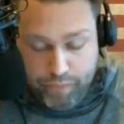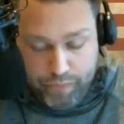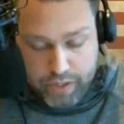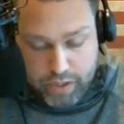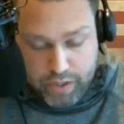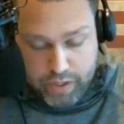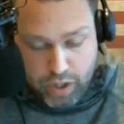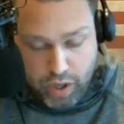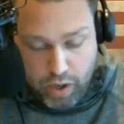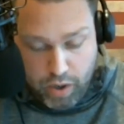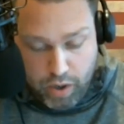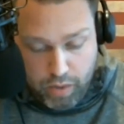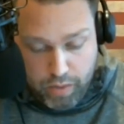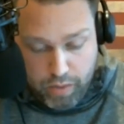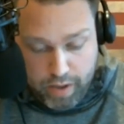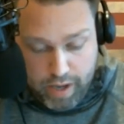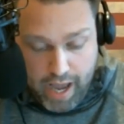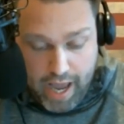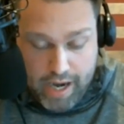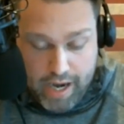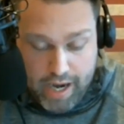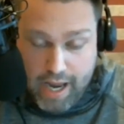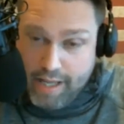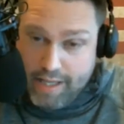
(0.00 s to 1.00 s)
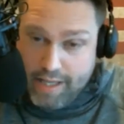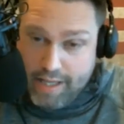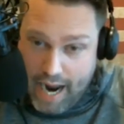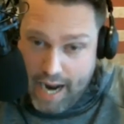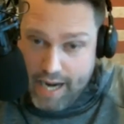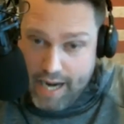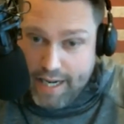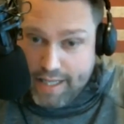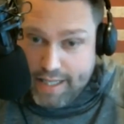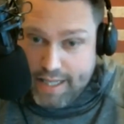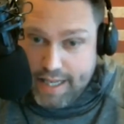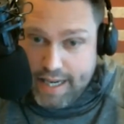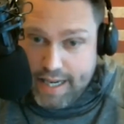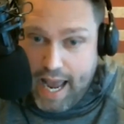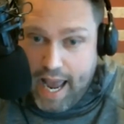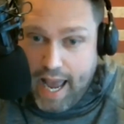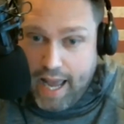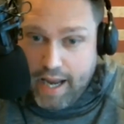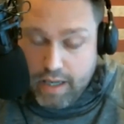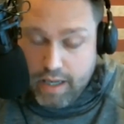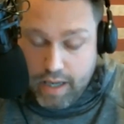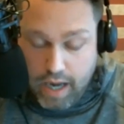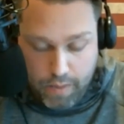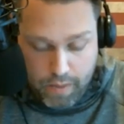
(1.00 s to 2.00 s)
So tying into
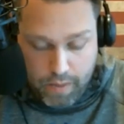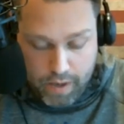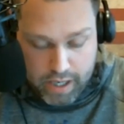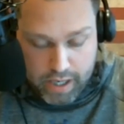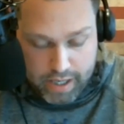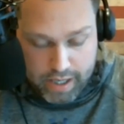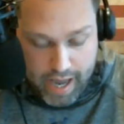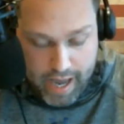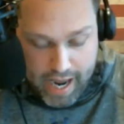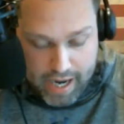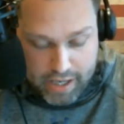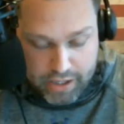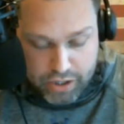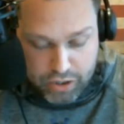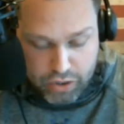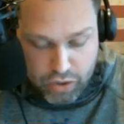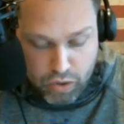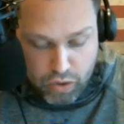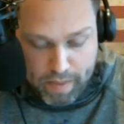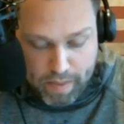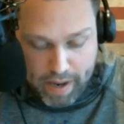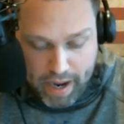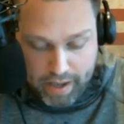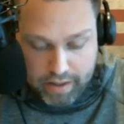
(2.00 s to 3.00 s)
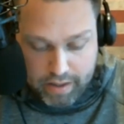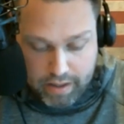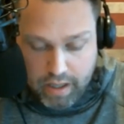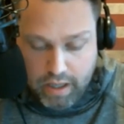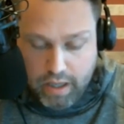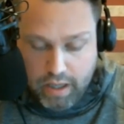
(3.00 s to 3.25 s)
that, I want to ask you about,